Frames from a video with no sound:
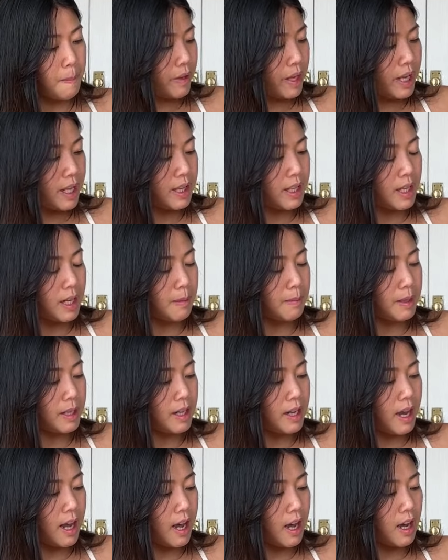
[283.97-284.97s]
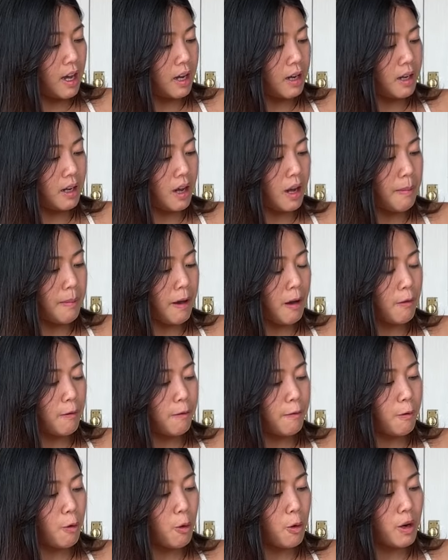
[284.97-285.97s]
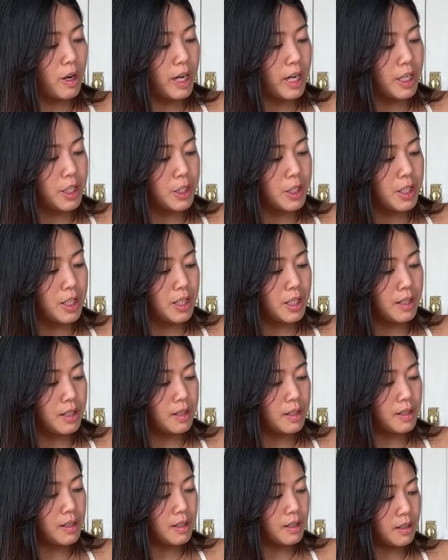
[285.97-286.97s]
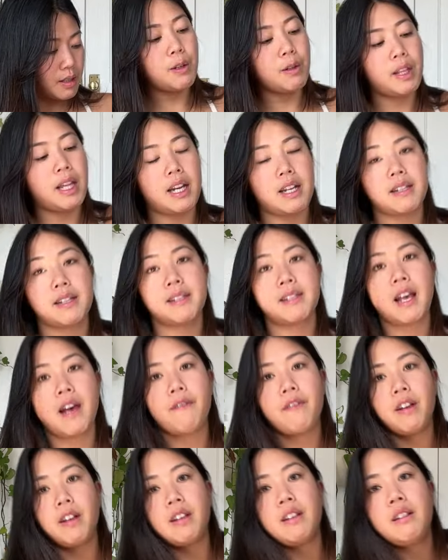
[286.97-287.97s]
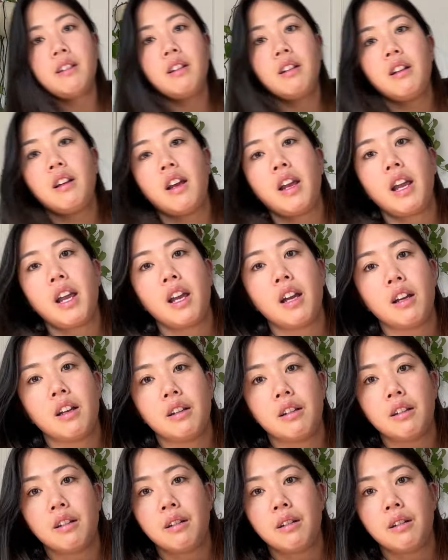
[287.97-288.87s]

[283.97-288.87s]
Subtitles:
and then I'm going to add about 4 inches so that it's 7 and